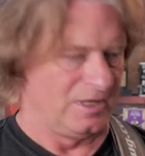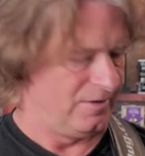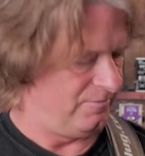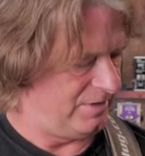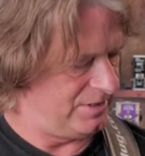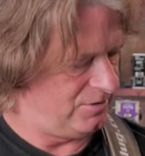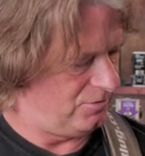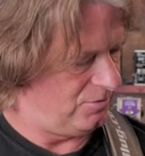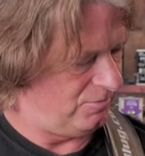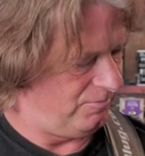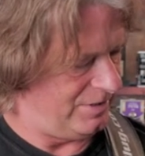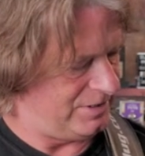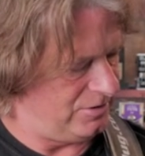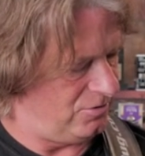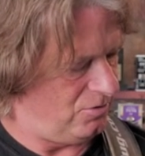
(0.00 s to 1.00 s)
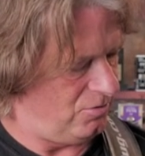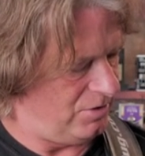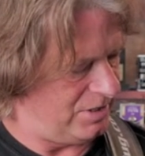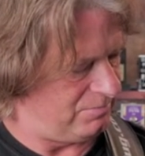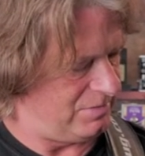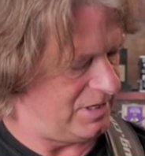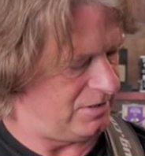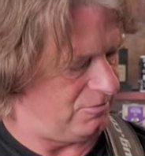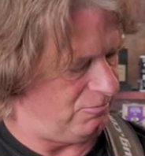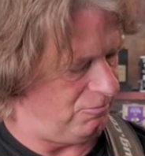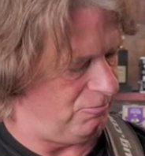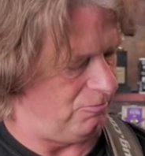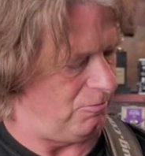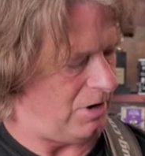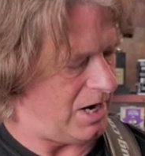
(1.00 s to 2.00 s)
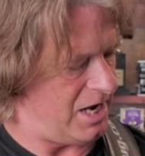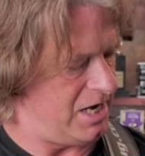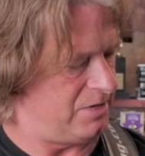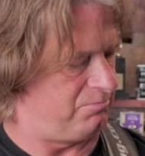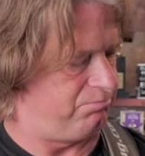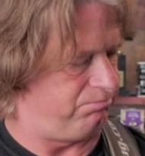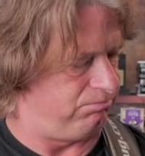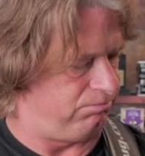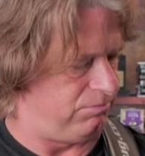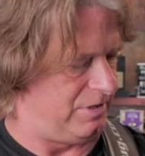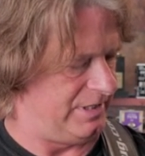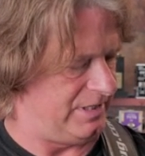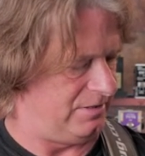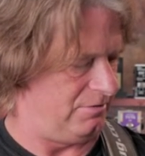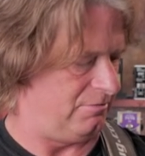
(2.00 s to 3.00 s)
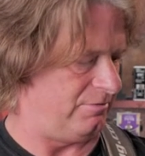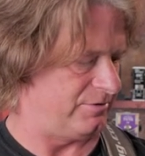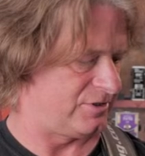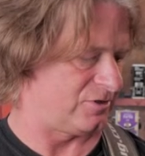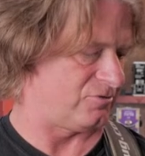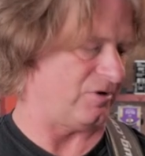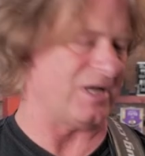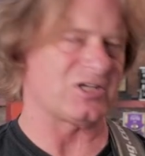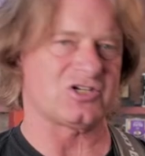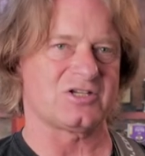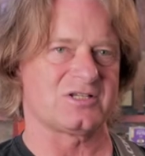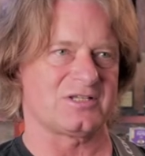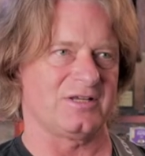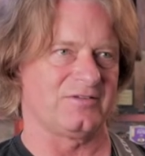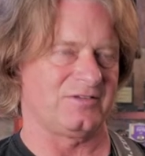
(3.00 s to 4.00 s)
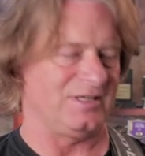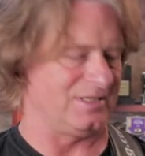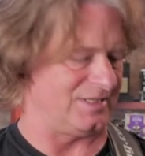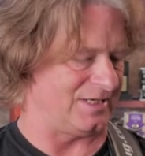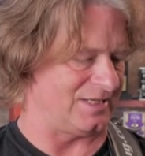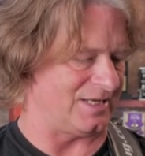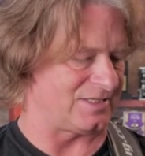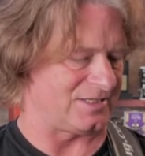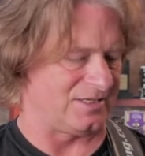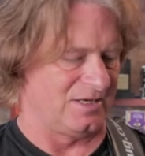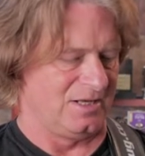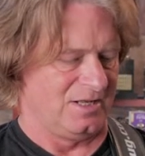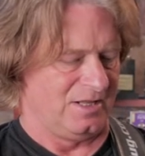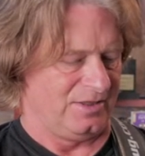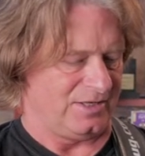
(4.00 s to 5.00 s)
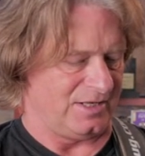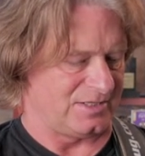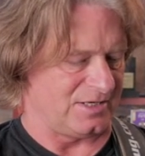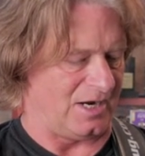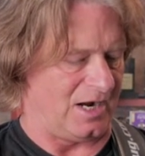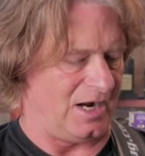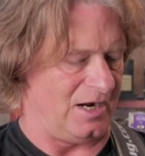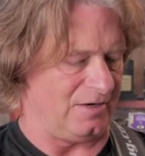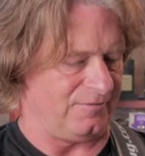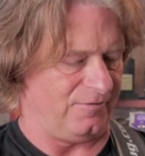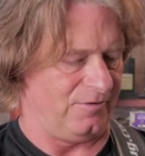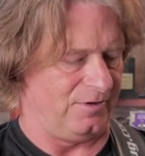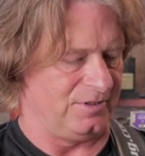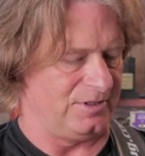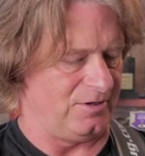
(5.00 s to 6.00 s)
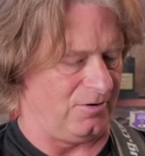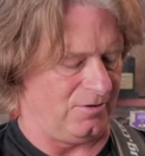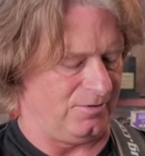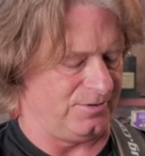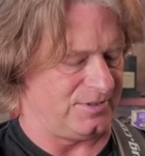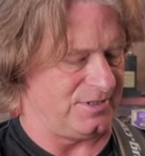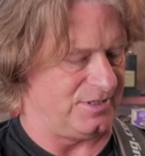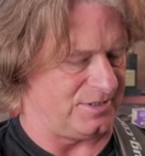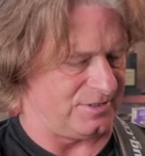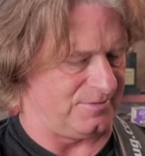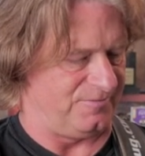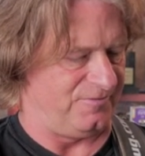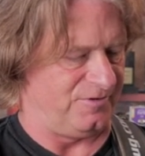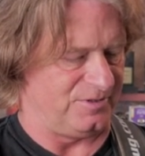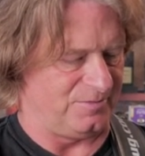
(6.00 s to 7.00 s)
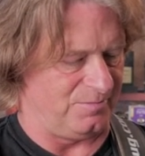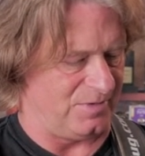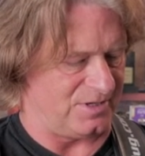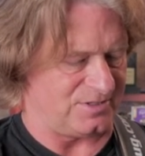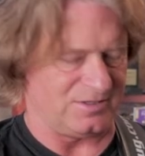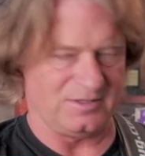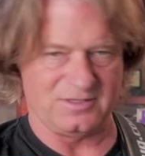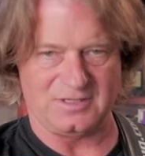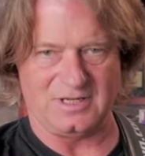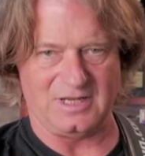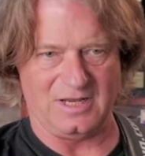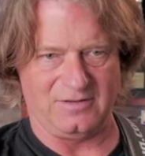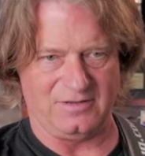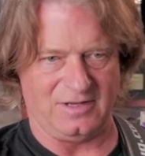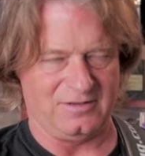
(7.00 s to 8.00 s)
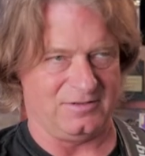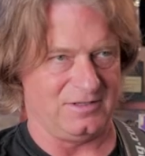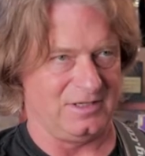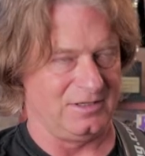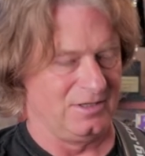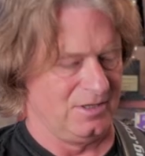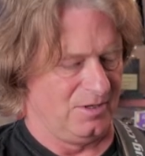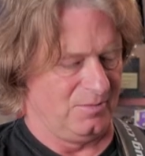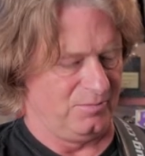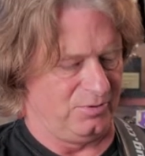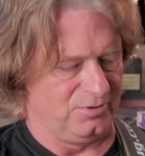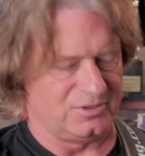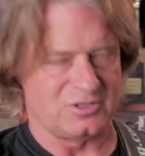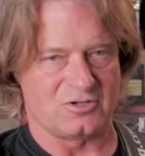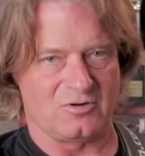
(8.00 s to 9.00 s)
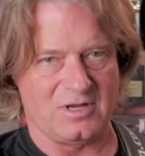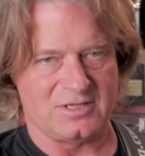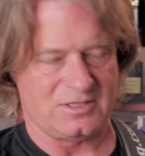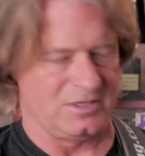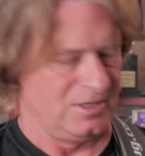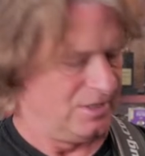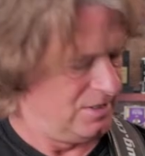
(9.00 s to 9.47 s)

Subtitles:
When you go and make wide, stretches and things like that, that's hard for your whole system, for the muscles and anything, put stress.